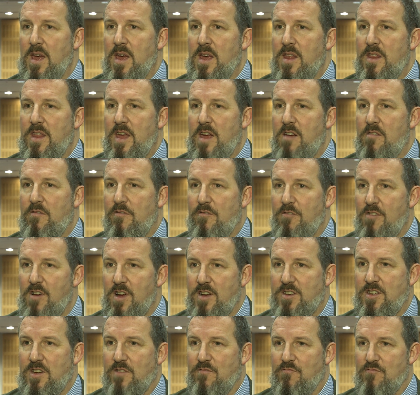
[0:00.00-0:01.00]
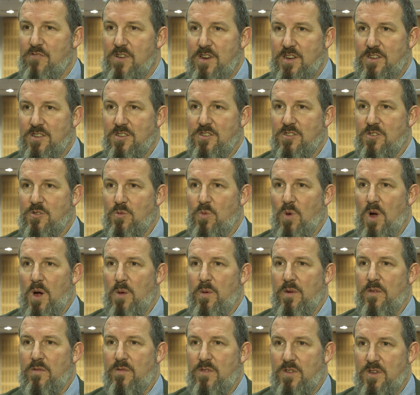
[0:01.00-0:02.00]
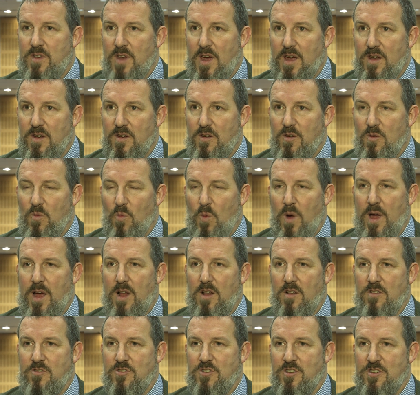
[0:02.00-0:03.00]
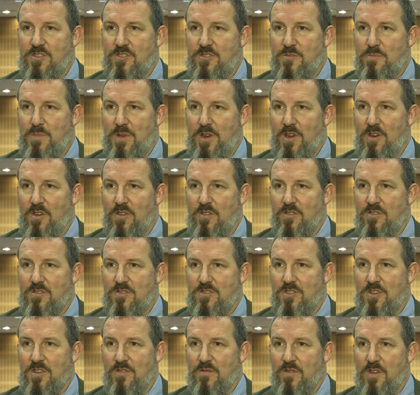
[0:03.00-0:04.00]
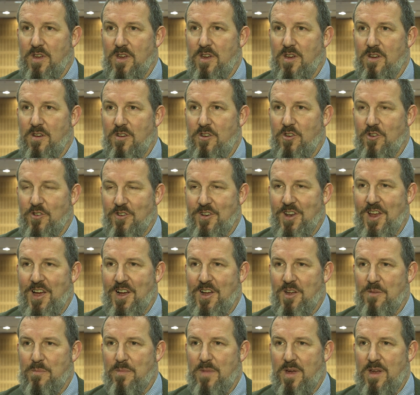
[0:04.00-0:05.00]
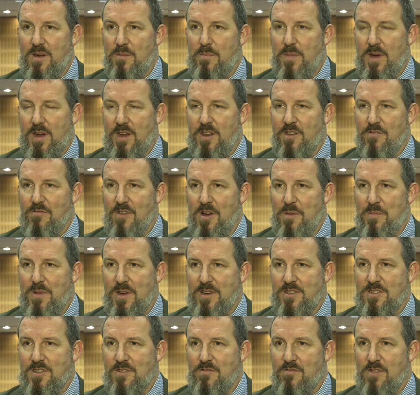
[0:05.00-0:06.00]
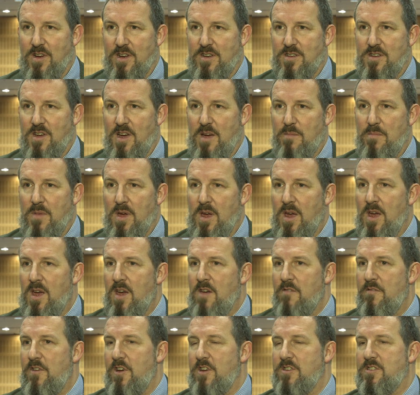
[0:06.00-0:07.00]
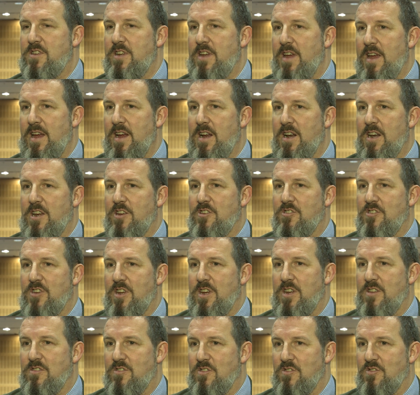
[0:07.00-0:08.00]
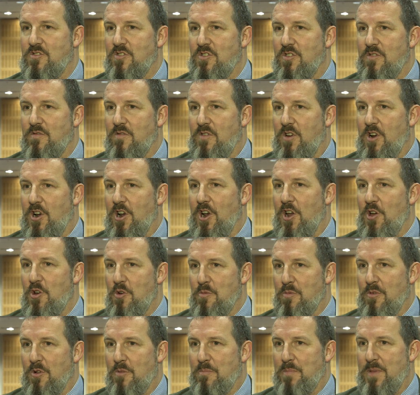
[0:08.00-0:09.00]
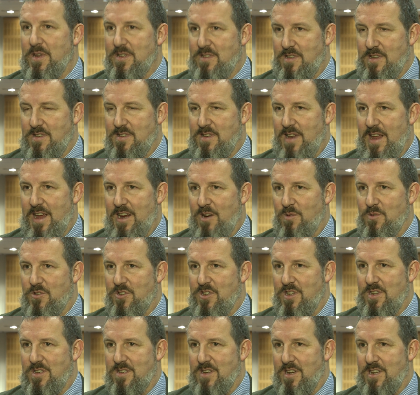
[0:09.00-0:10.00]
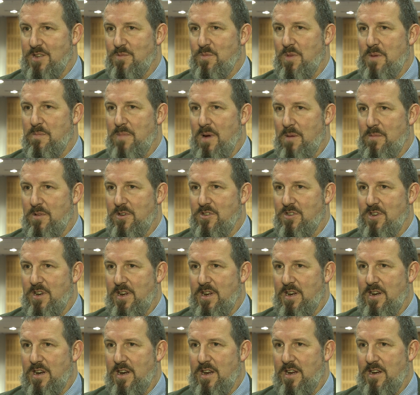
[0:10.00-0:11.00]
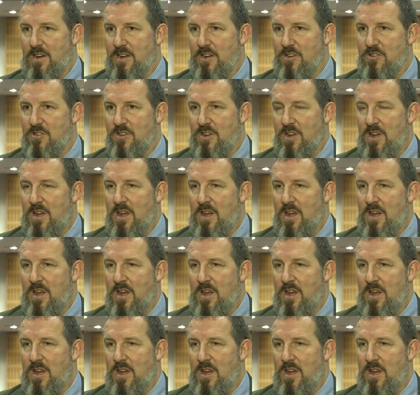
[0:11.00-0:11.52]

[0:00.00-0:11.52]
There are a variety of reasons why we've done well just beyond sort of good luck and being in the right place at the right time. Firstly, English is the sort of global business language these days, and we publish in English,